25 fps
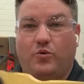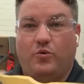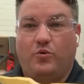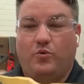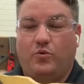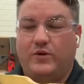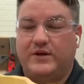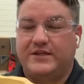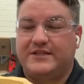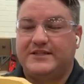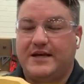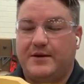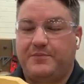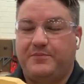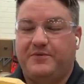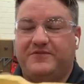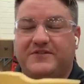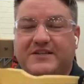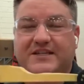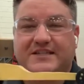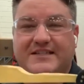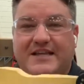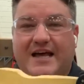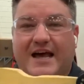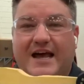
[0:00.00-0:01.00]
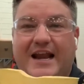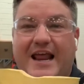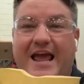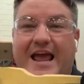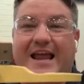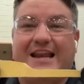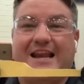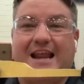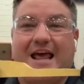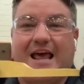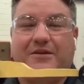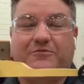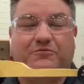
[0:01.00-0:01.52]
what type of design
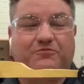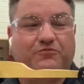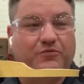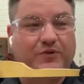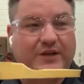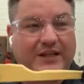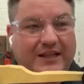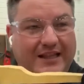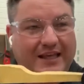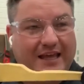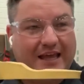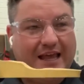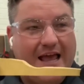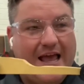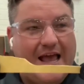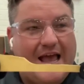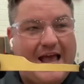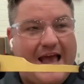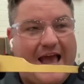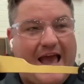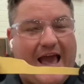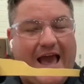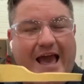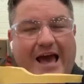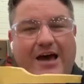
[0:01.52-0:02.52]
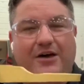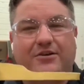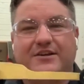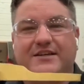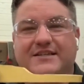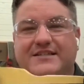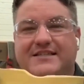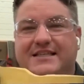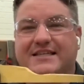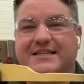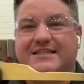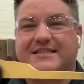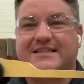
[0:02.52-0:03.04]
and really how does
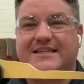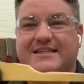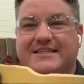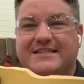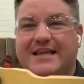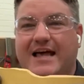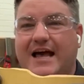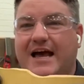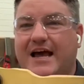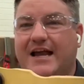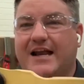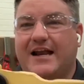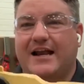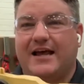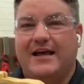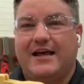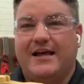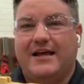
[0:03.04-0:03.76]
this design